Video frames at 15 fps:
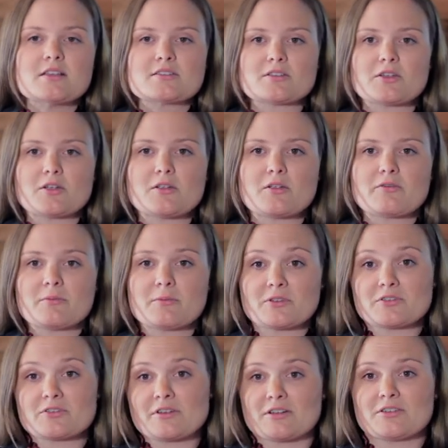So from a
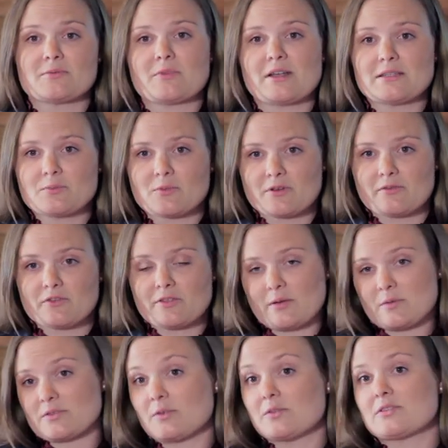construction waste point of view,
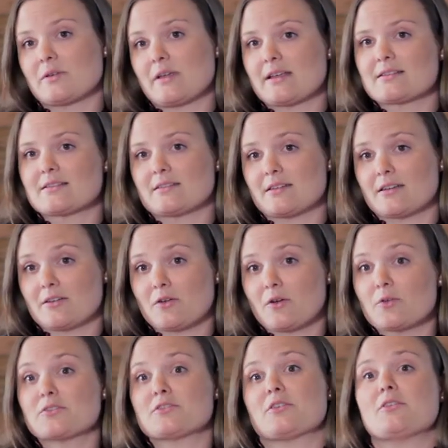that was also excellent and
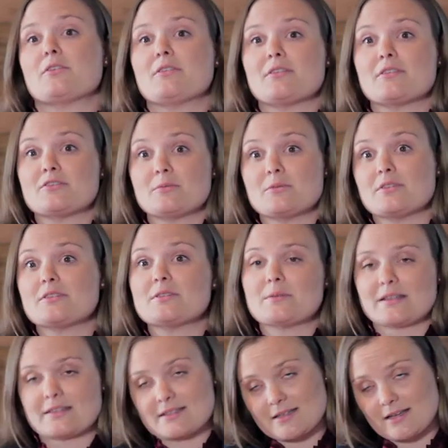also attributed
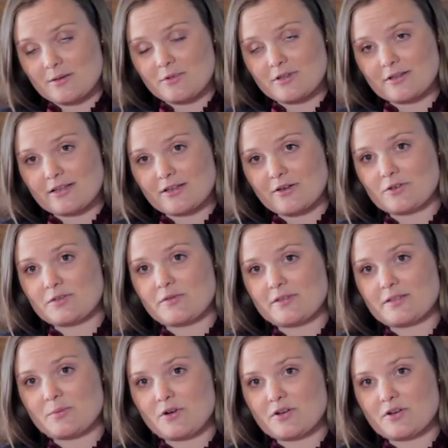to our sustainability goals for this